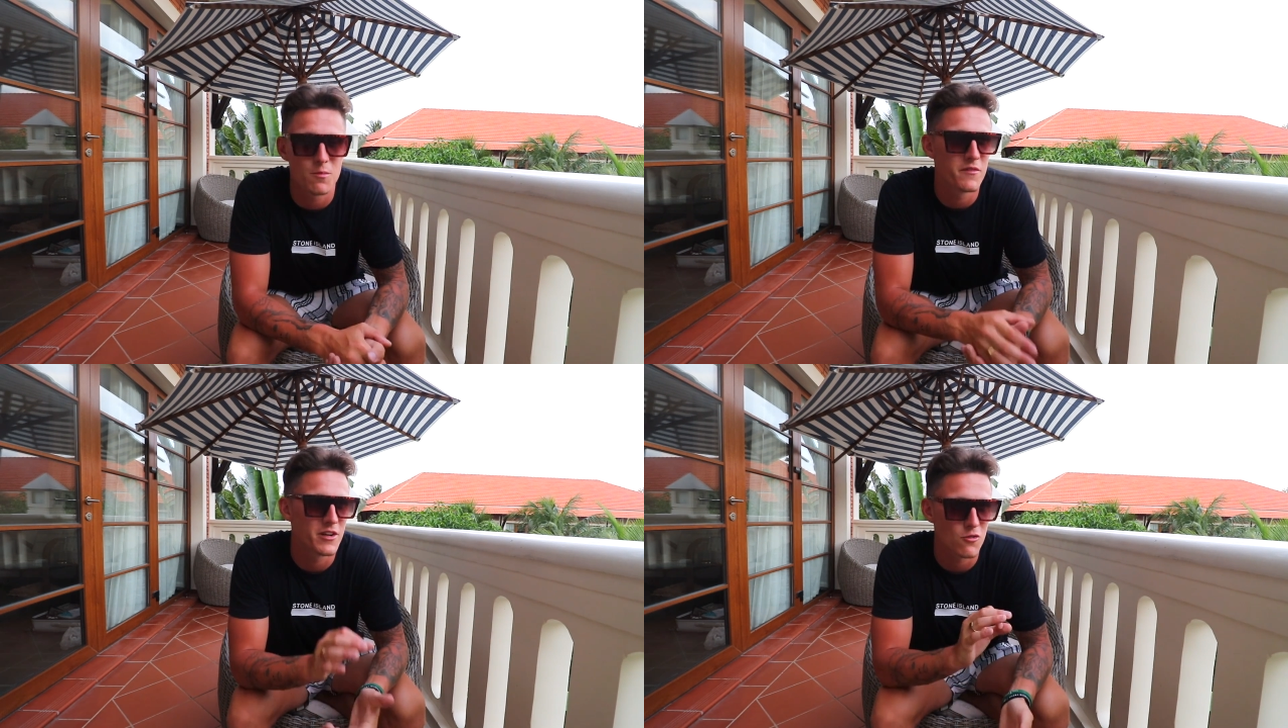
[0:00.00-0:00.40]

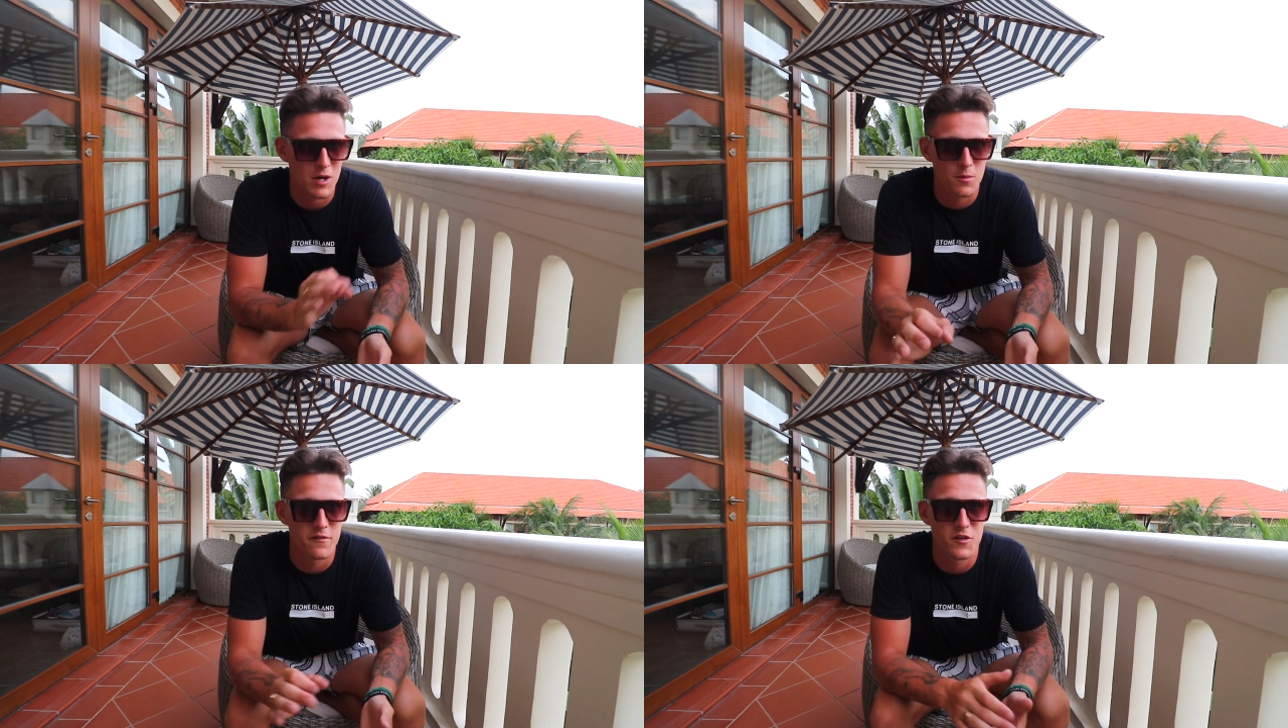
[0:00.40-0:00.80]
with
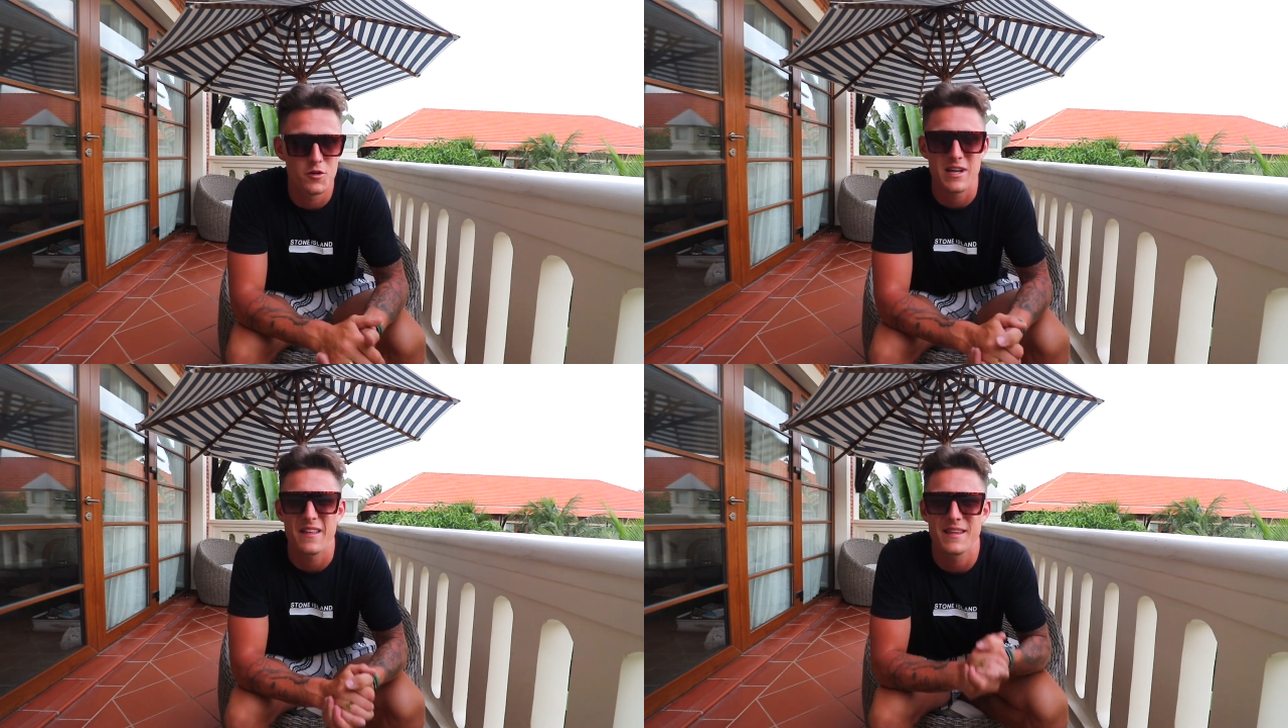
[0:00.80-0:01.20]
incredible
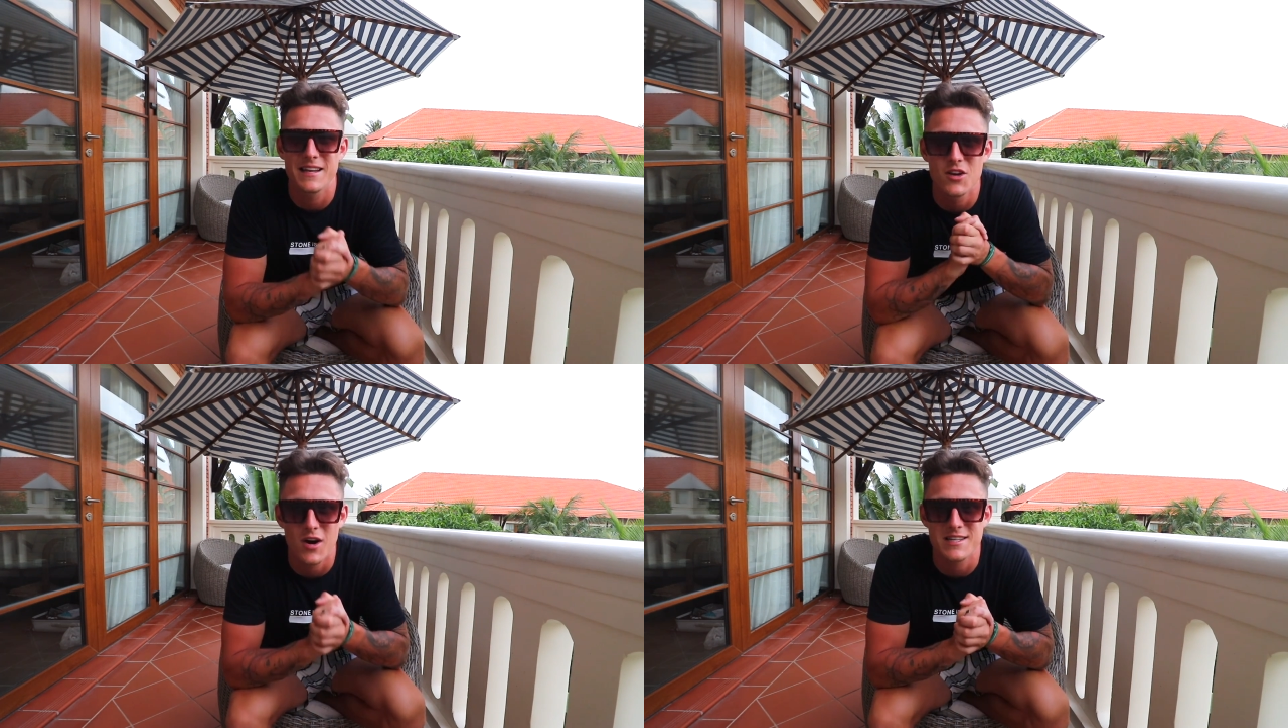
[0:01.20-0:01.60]
food and the
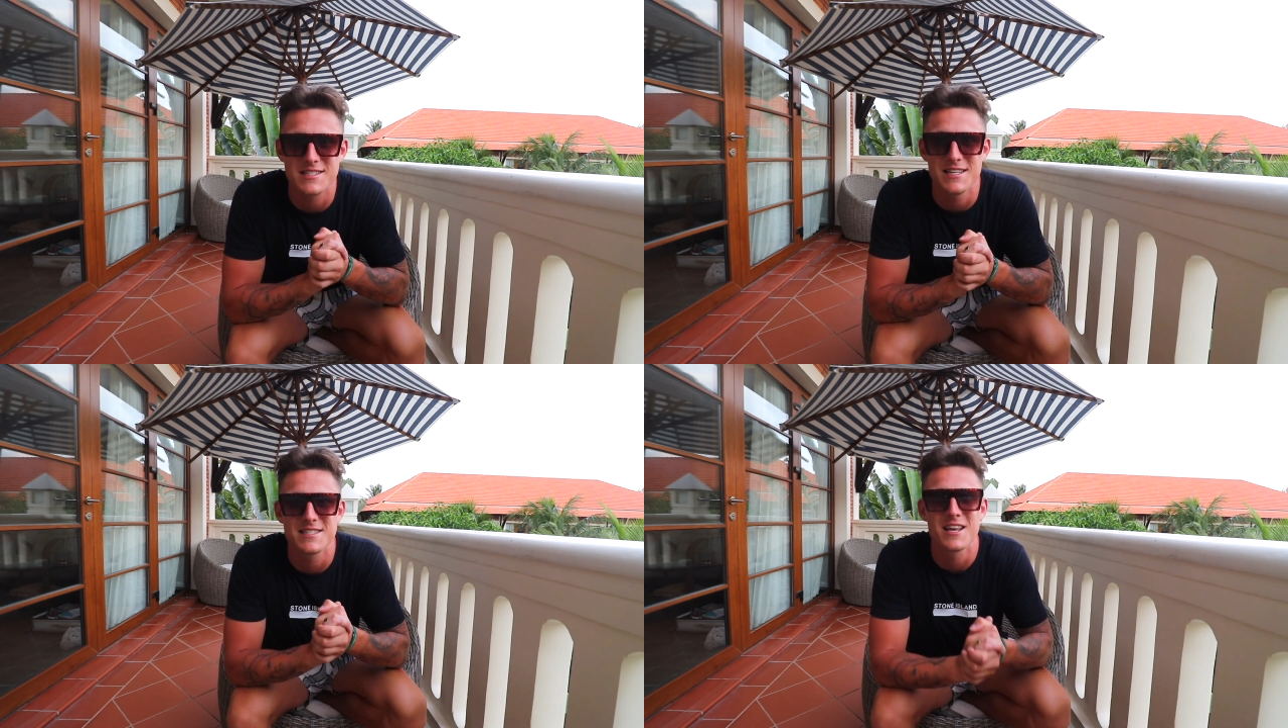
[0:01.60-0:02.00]

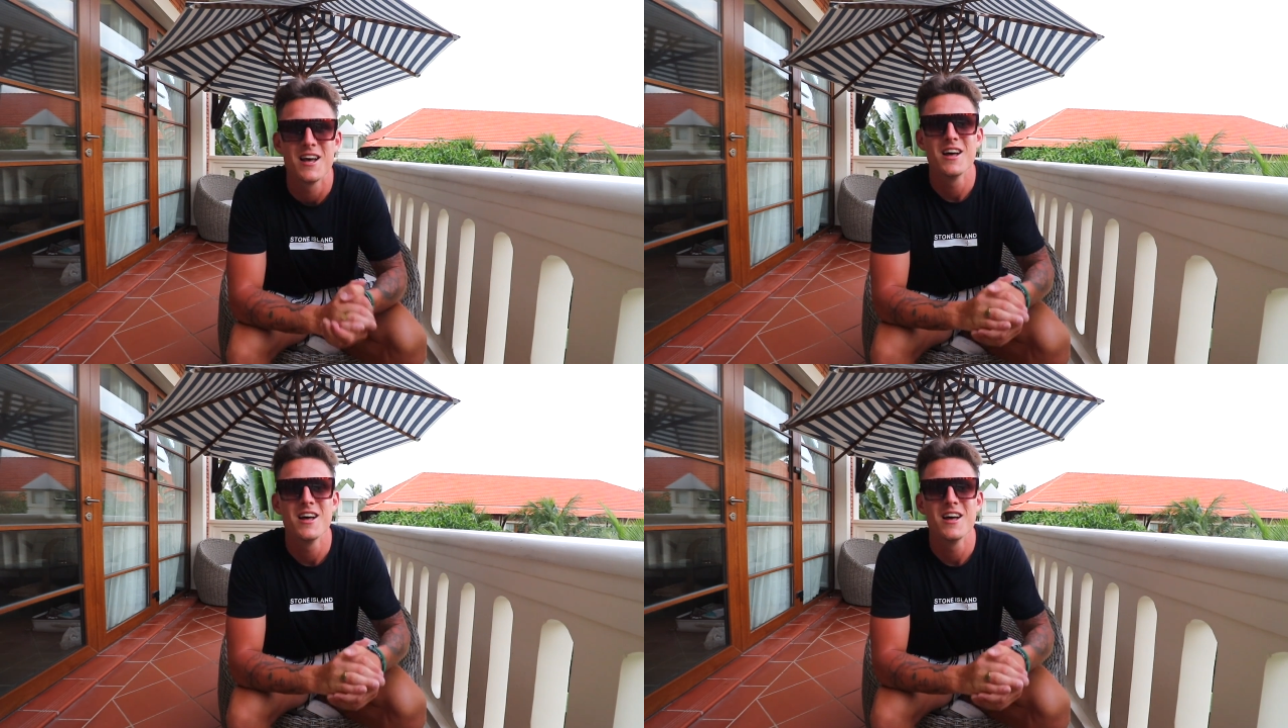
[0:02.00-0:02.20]
nicest